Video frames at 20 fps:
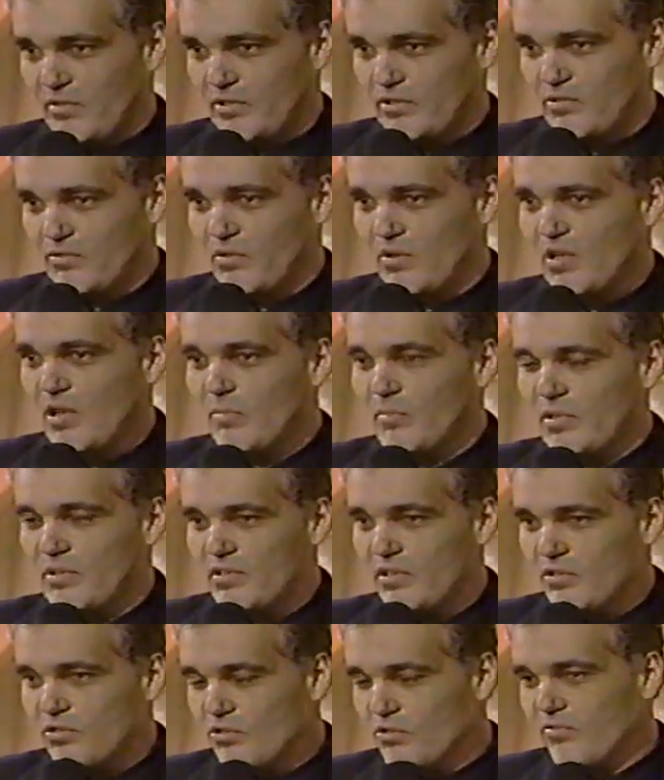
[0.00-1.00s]
issue, but
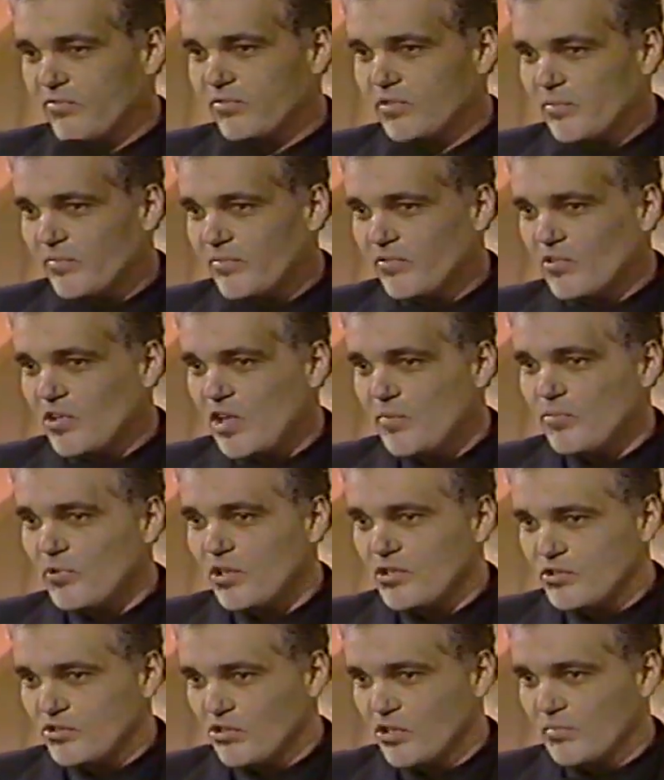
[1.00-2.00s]
didn't you flip-flop
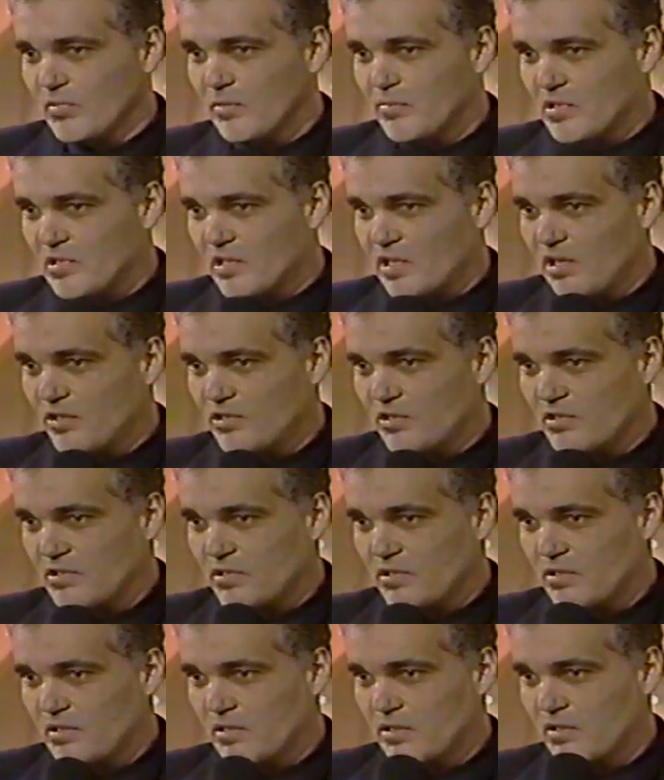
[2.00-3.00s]
on term
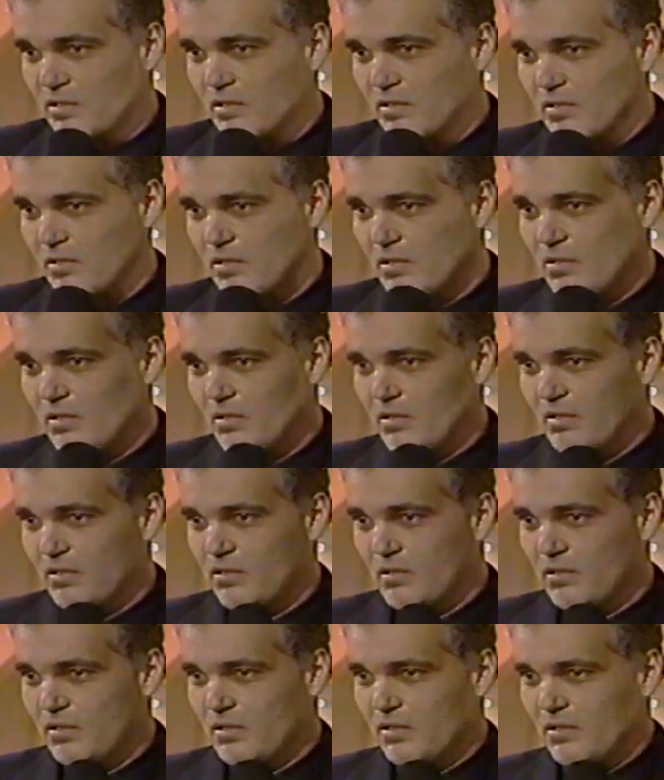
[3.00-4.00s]
limitations? No.
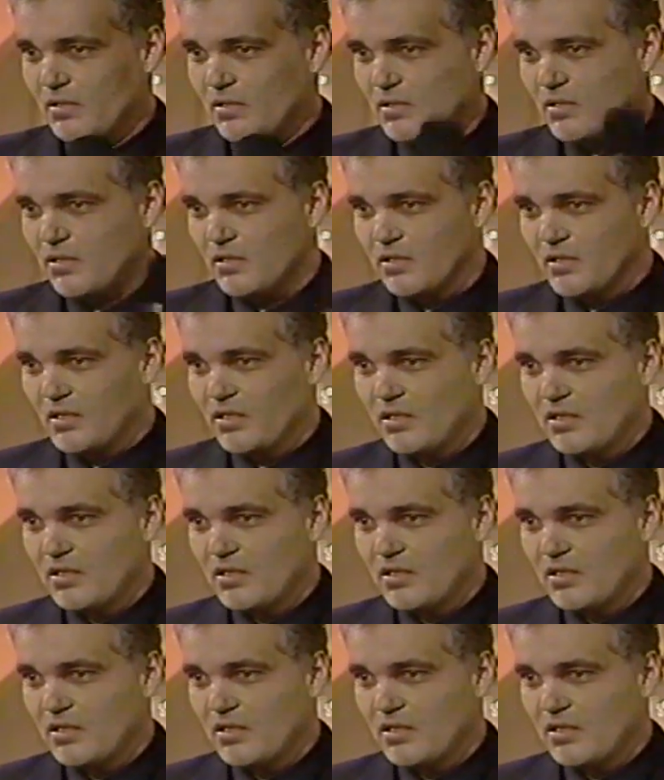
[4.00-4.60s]
No? You're still